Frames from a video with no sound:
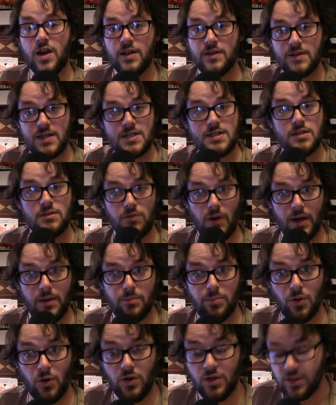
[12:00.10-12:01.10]
of this
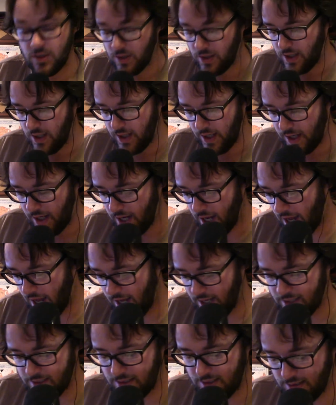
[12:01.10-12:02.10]
great book, it has